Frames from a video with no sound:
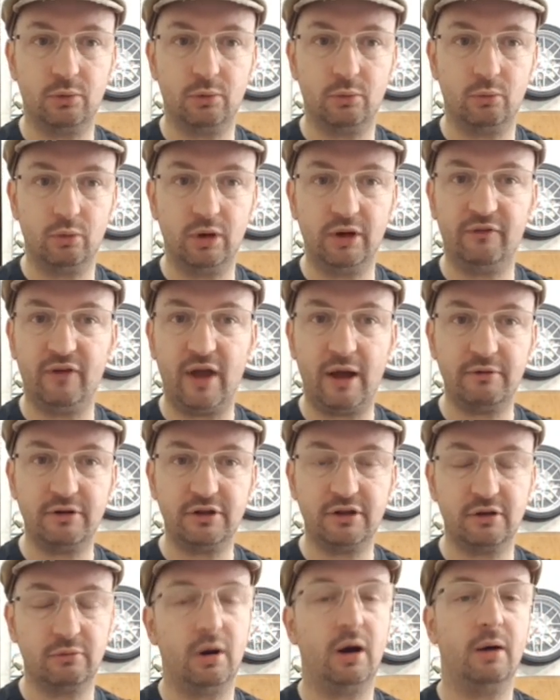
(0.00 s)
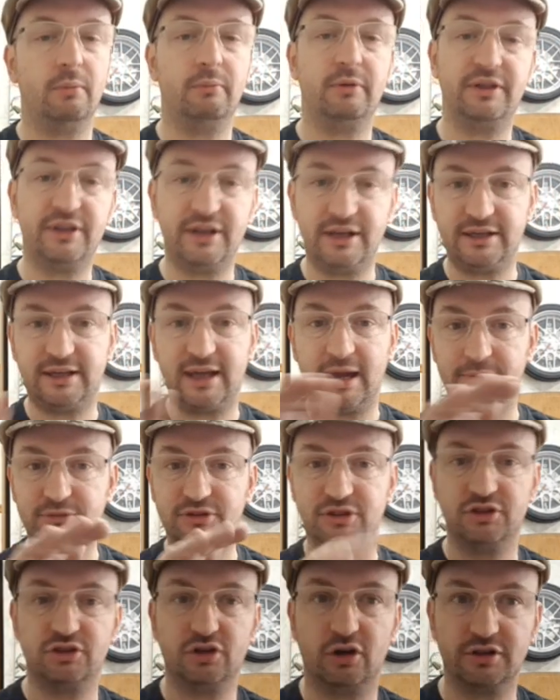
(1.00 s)
we've loaded the one with the
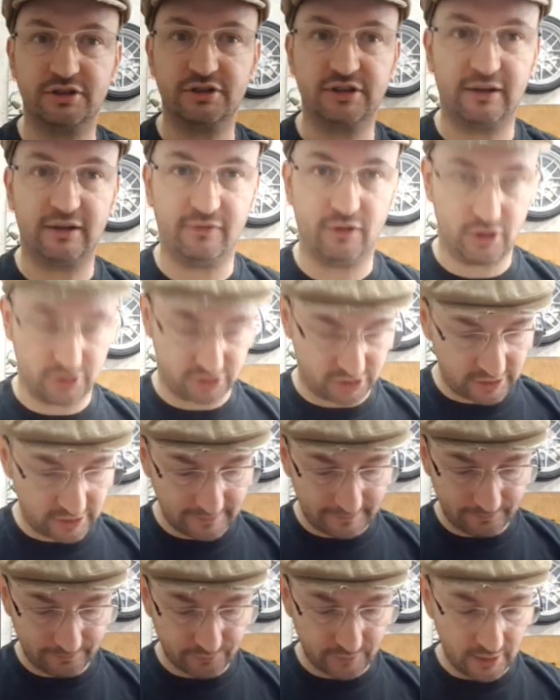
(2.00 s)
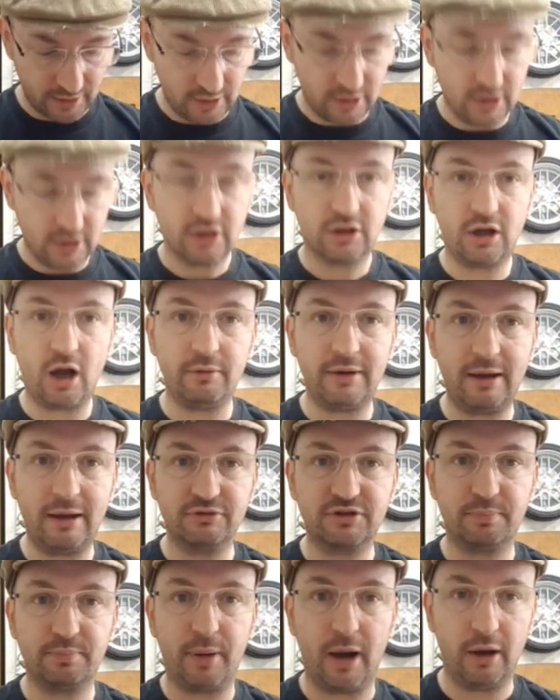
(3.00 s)
Kempston joystick version. Go
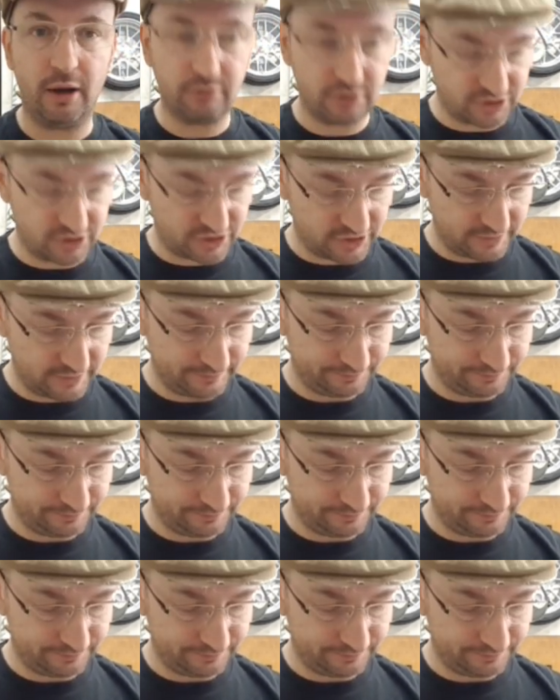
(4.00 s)
down to Pokes,